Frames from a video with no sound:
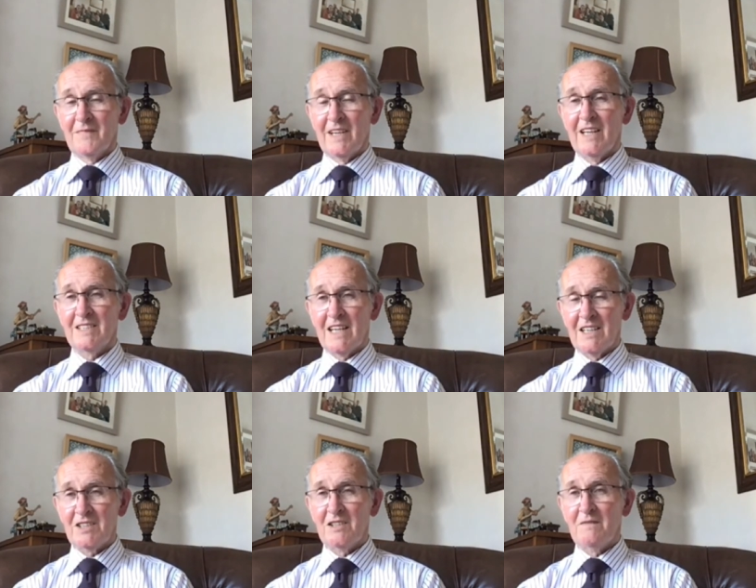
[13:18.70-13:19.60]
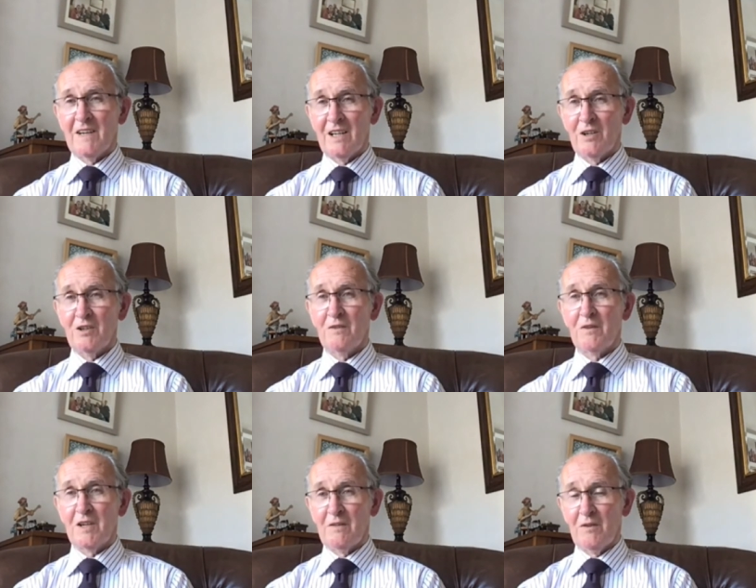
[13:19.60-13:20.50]
He has asked the Father to
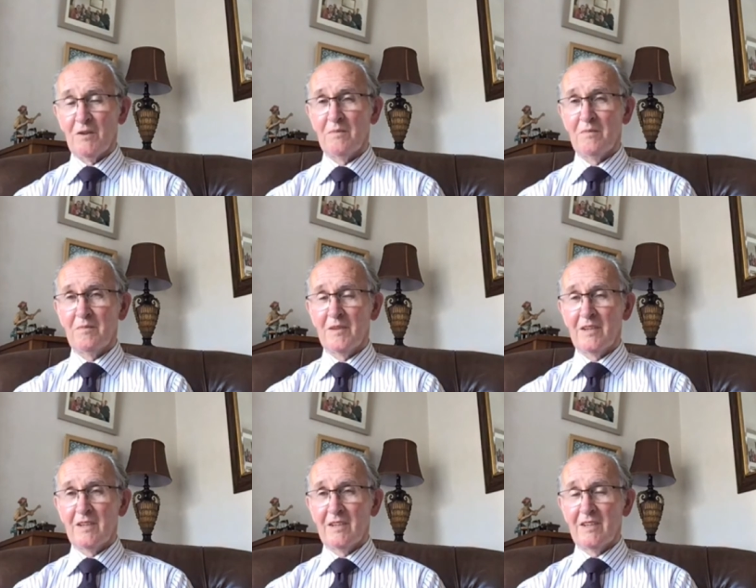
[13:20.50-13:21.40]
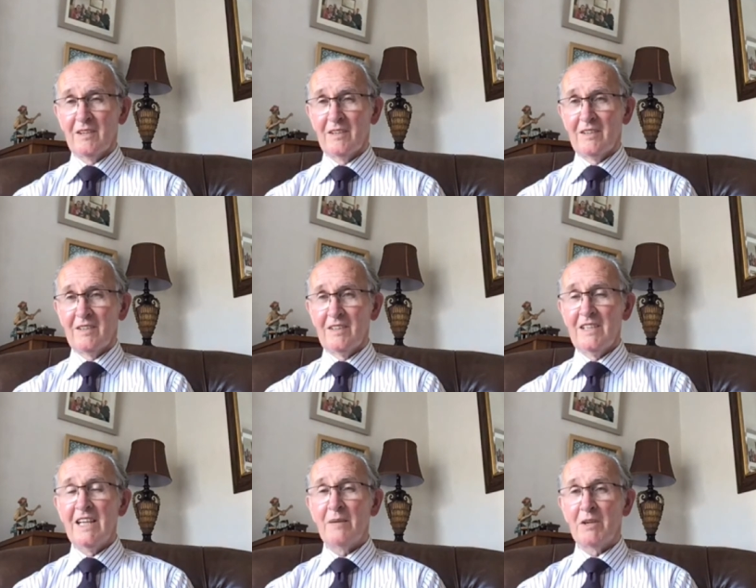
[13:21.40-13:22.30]
forgive you.
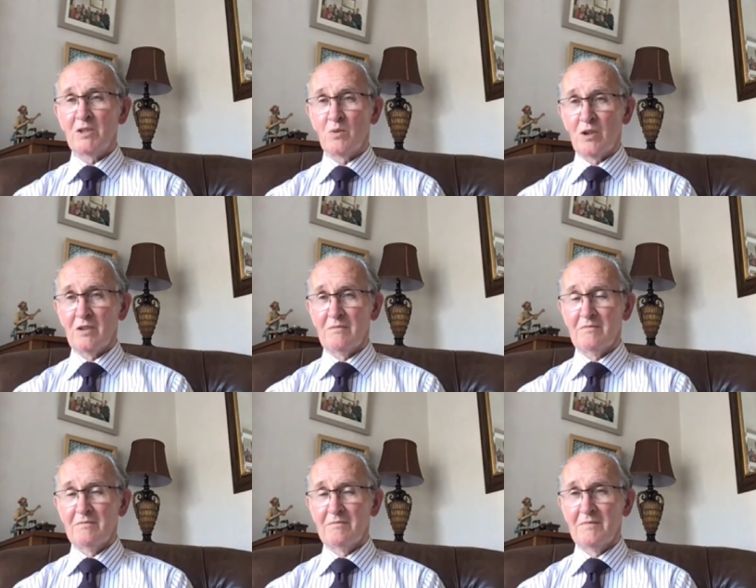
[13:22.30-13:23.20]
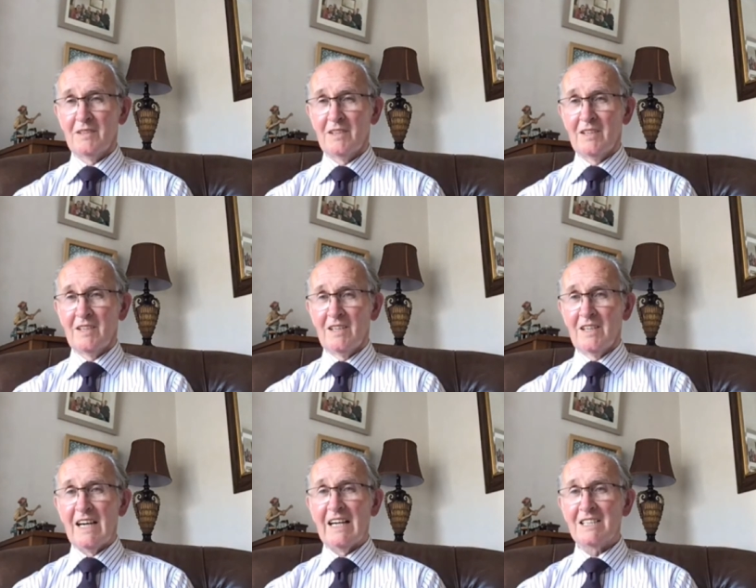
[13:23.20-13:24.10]
Take him at his word.
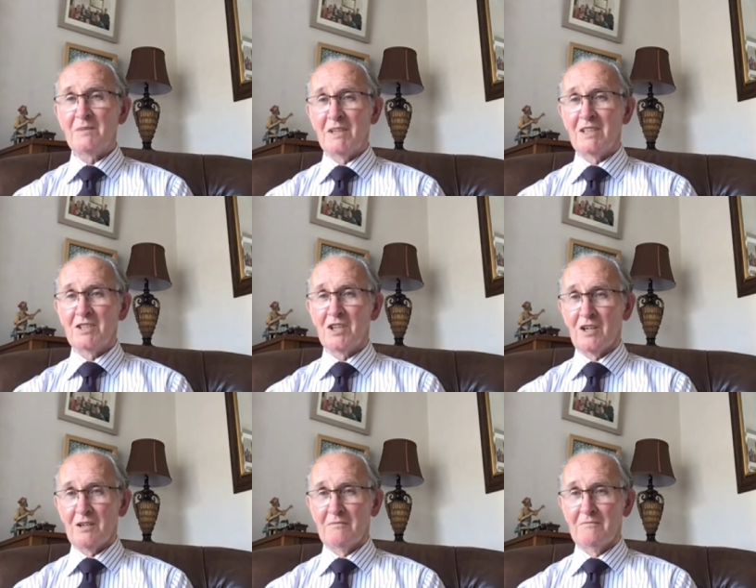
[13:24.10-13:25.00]
Ask him at his word.